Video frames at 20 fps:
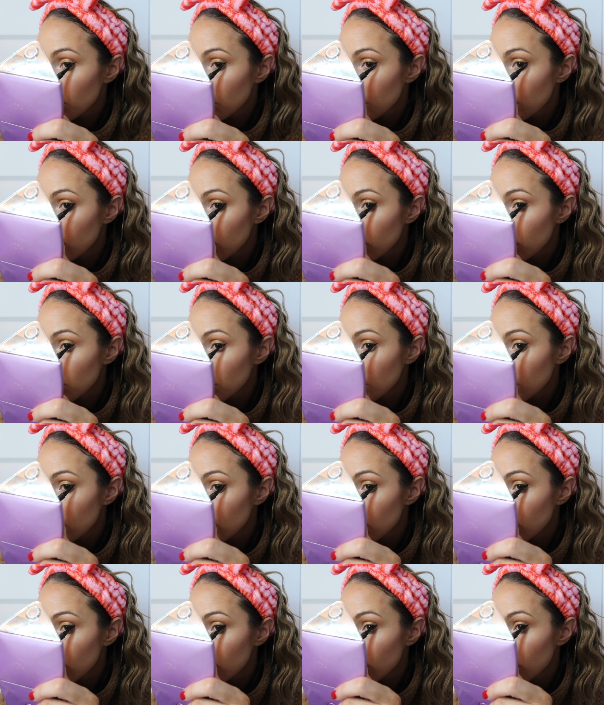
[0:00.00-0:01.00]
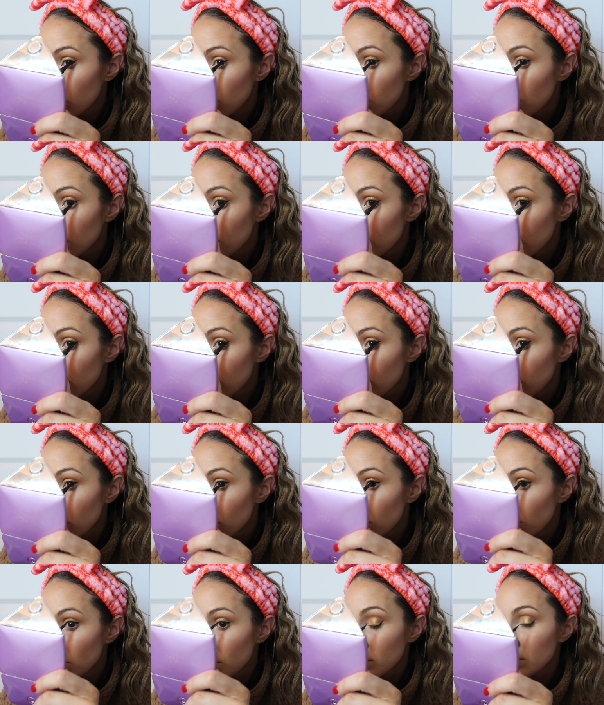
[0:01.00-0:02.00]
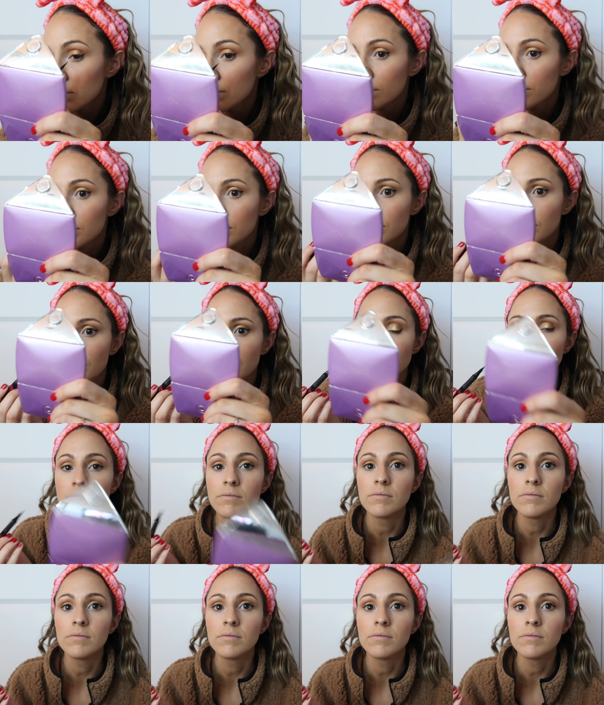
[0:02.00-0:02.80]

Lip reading: Nobody speaks.